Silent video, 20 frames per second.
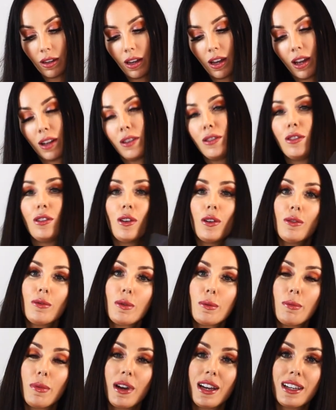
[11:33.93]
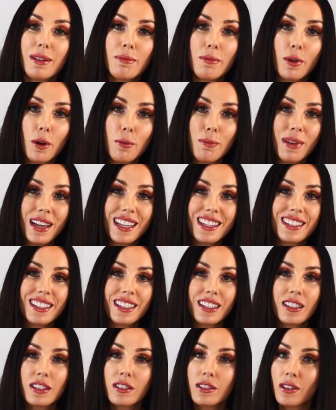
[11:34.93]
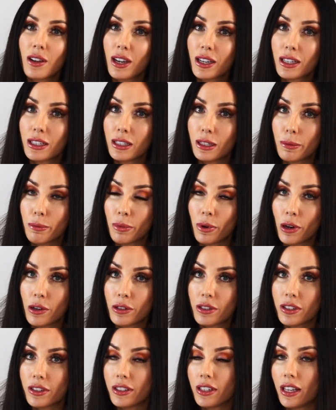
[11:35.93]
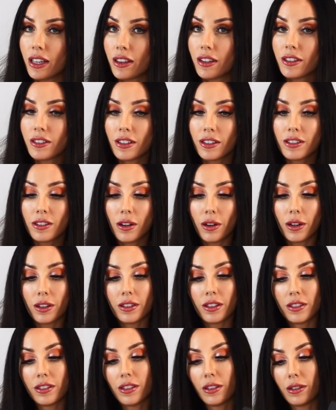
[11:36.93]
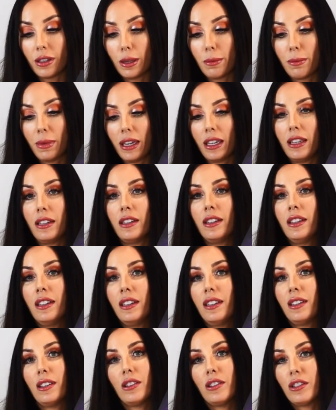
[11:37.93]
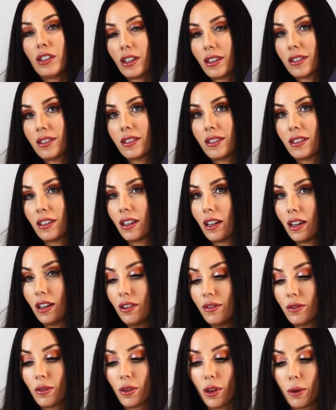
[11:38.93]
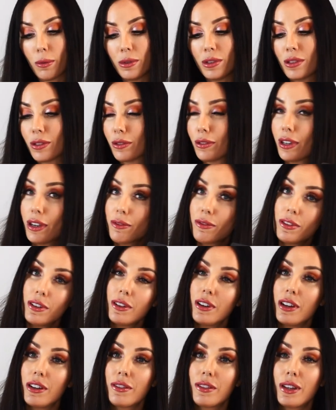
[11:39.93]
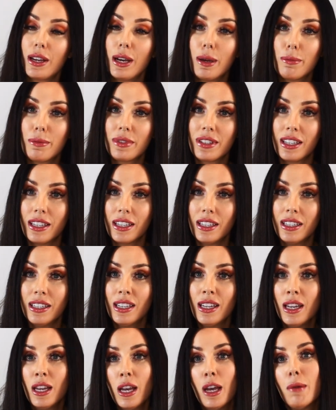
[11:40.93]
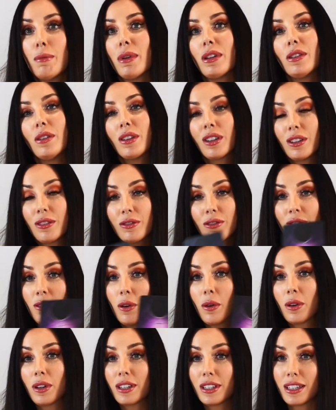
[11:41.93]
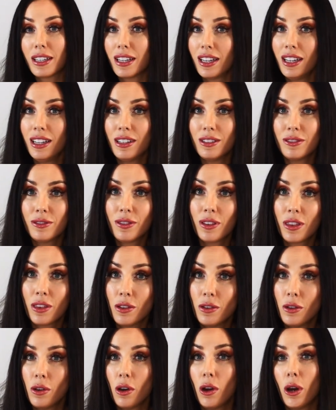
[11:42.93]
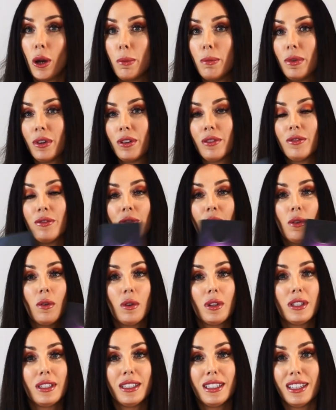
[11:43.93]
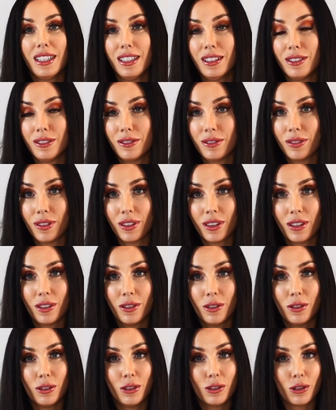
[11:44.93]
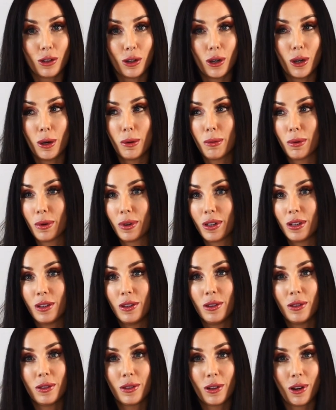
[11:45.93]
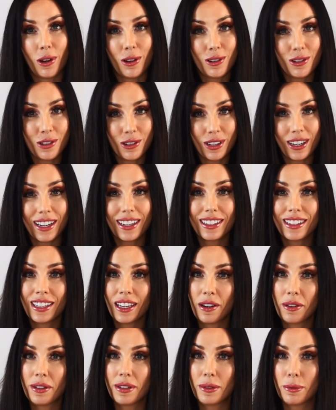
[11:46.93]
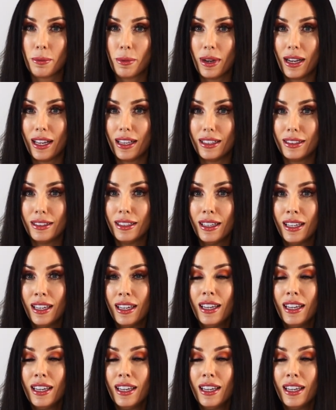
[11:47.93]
A new romantic cycle approaches. Now, this does not necessarily mean just love, although we do have the Knight of Cups here, but you can fall in love with a new home. You can fall in love with a new job or a new contract here as well.